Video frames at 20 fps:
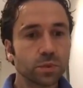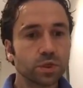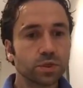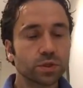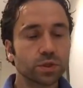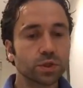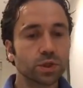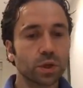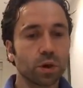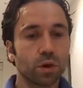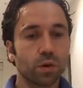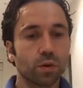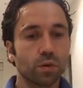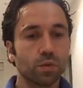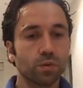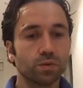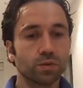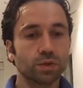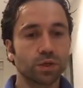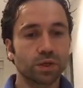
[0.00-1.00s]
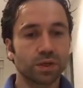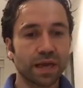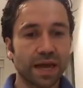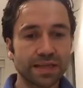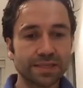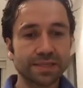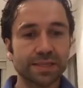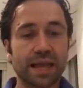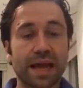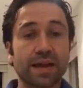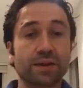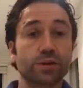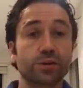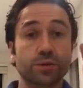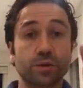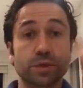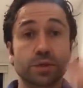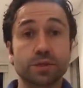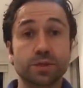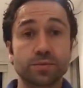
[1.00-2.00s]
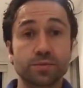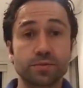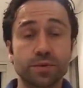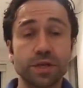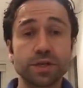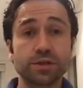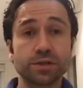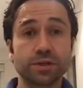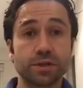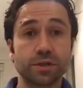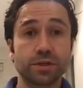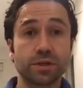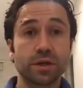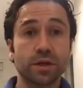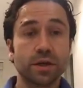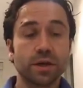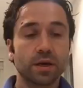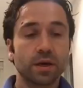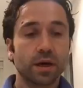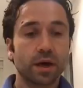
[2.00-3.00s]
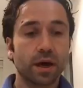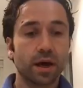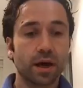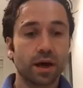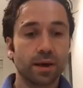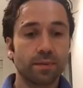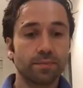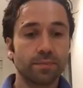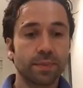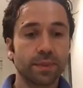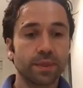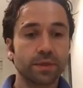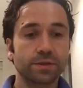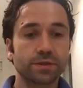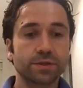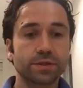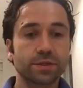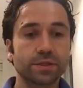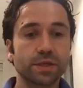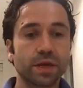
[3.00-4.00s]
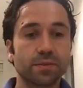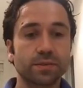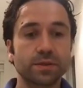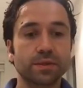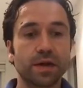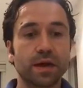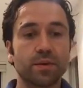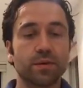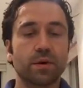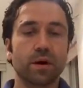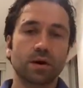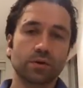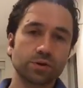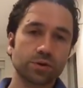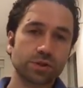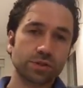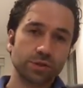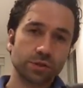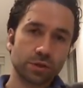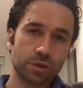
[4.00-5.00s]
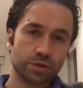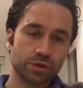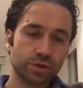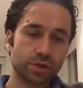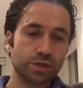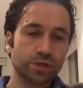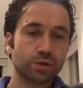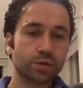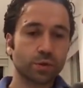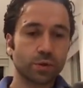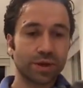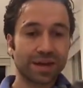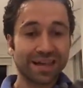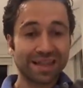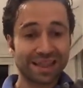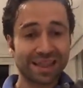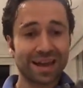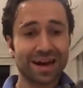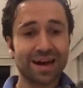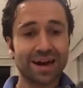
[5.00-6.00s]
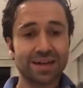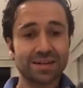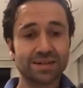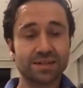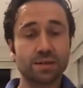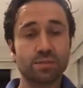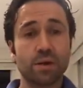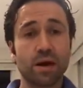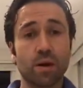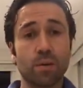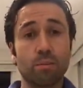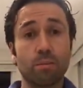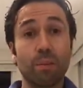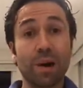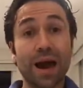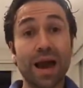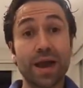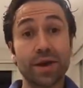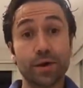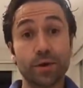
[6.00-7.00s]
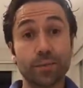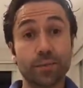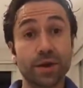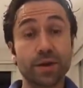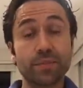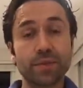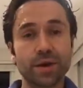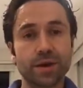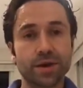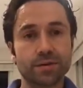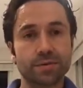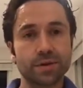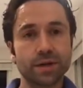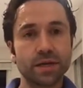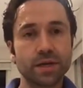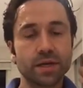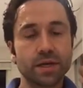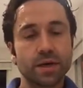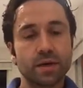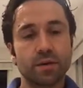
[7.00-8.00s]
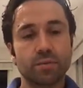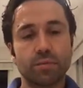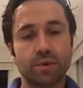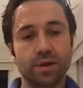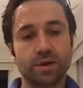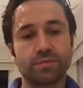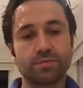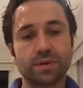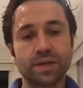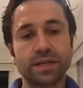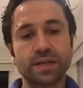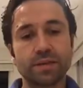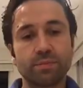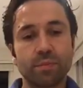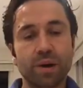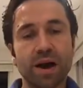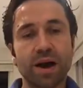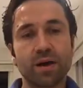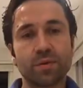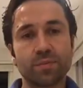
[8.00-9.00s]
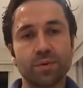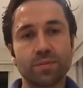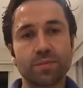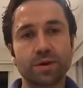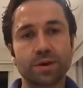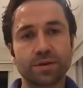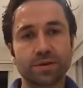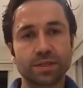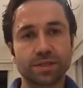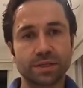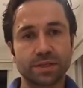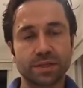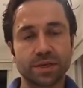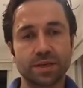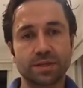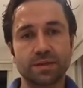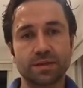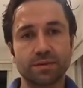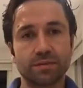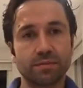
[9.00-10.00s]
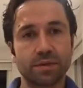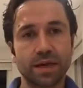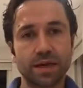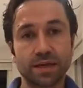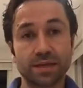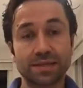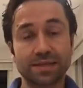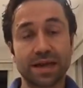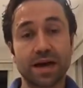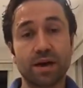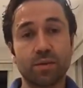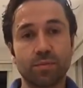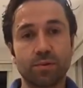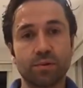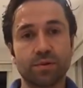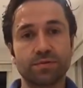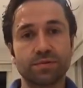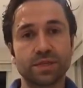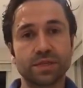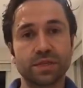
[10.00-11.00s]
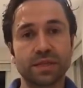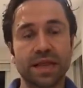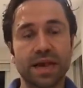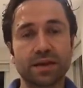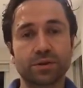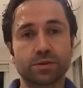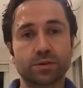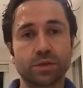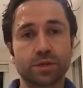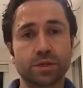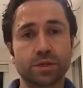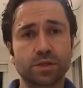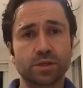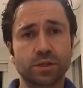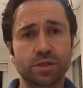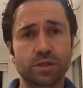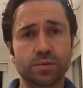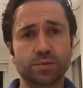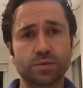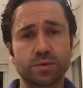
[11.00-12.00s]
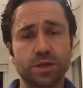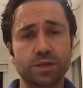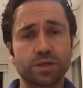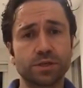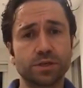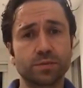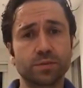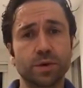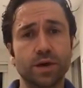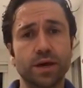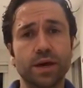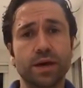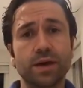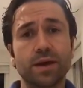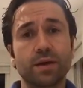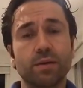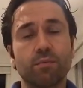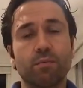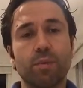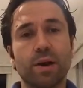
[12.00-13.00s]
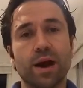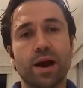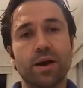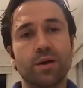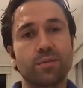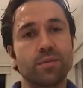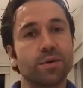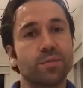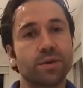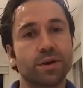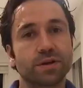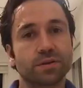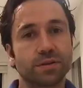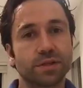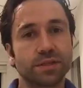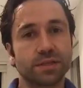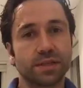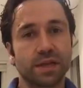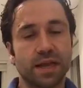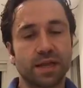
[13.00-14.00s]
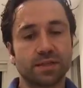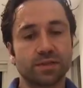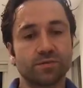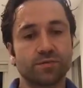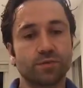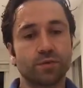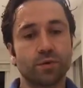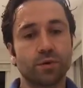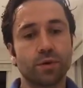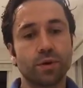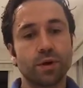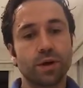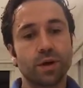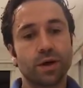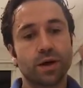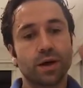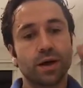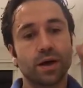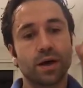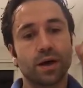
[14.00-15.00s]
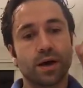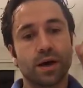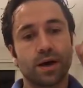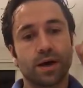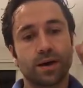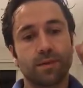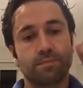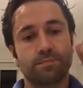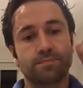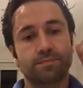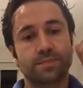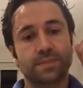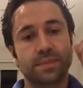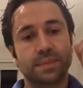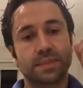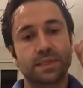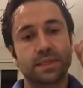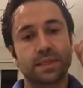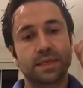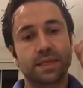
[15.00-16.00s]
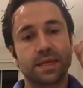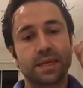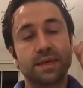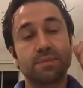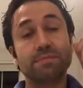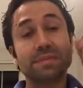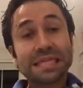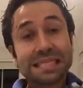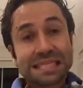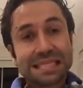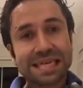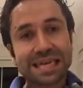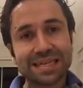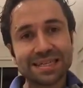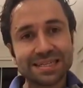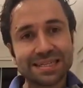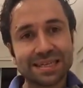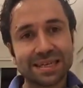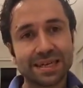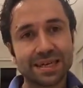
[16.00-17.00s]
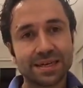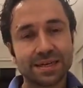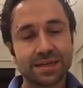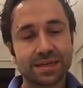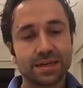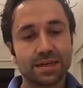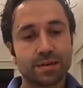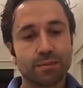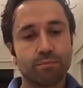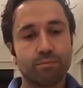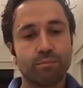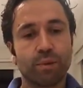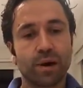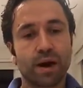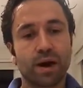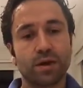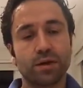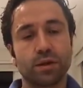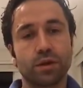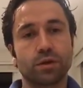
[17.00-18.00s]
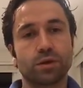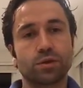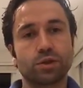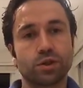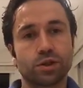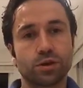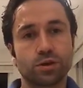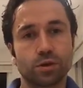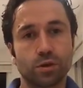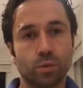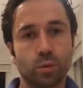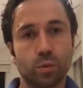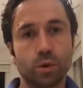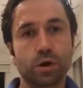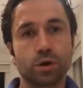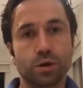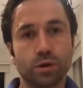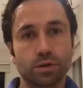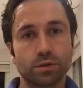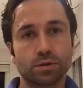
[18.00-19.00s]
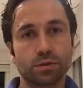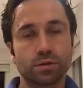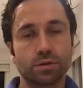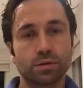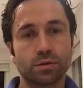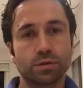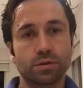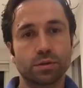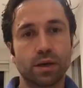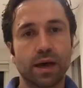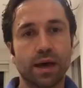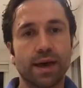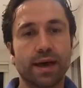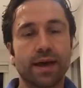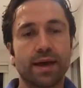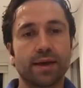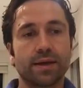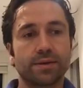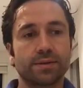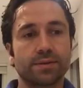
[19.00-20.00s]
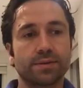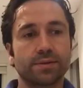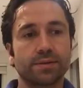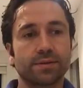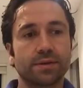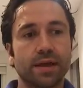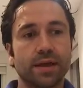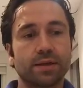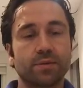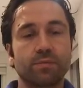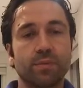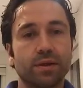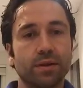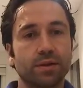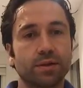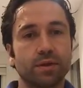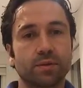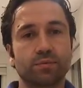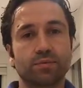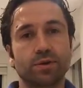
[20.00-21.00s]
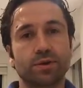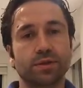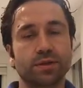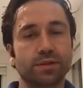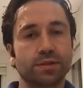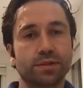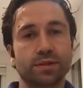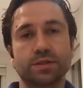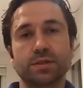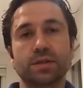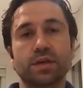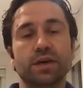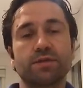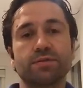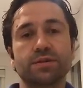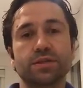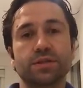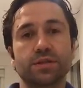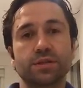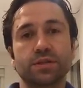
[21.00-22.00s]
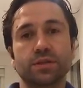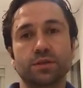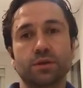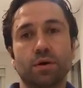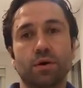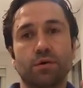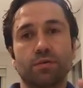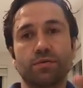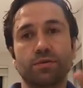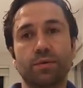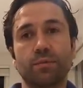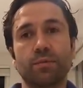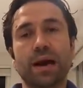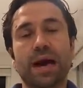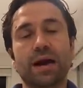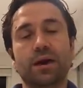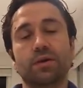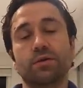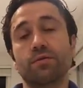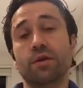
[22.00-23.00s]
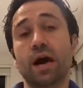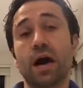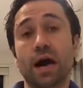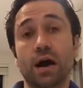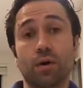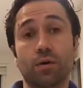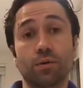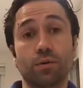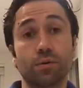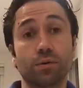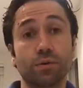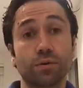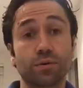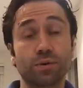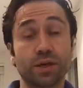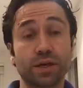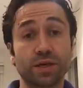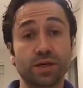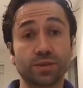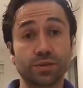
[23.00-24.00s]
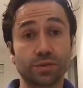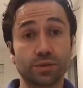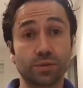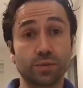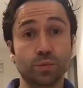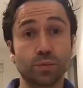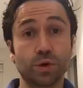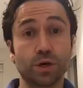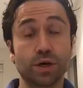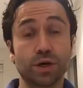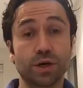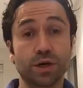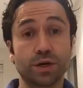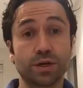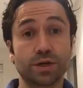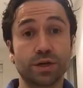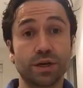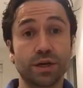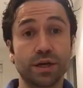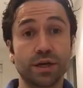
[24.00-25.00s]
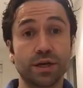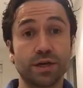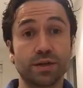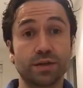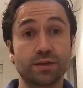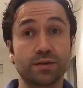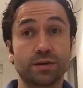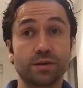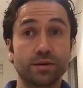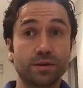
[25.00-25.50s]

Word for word: So, so that's lateral inspiration. Uh, to some, I, I was I was going to talk last about biomimicry, but really biomimicry is another example of this lateral inspiration, where biomimicry stands for um, imitating biological world and then building products and services off the back of how things work in